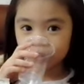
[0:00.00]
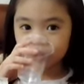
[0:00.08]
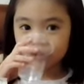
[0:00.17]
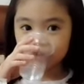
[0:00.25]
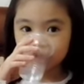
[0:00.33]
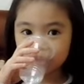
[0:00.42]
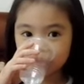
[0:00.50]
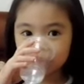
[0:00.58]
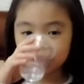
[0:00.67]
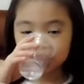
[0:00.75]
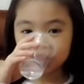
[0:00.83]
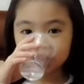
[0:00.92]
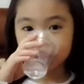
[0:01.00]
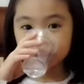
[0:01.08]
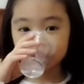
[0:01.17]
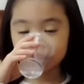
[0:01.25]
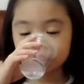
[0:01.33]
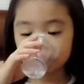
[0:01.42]
kidney, and what
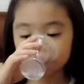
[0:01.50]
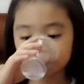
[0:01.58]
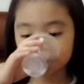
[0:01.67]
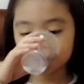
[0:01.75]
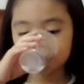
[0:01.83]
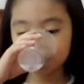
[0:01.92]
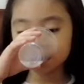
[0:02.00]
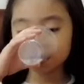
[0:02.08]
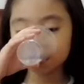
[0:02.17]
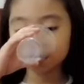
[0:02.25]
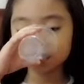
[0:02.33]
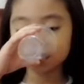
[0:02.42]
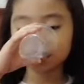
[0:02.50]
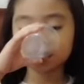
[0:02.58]
else? Because of their what?